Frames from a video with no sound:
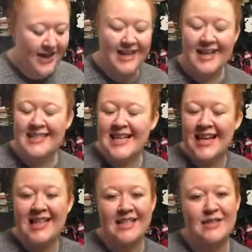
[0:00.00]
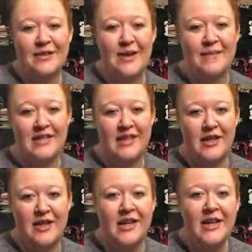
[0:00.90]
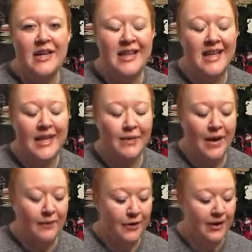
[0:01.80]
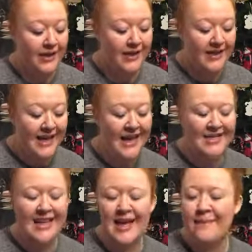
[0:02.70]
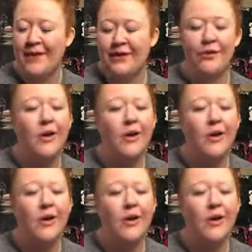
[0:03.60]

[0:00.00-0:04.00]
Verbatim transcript: And like I said, Instagram is another thing. I want more content, better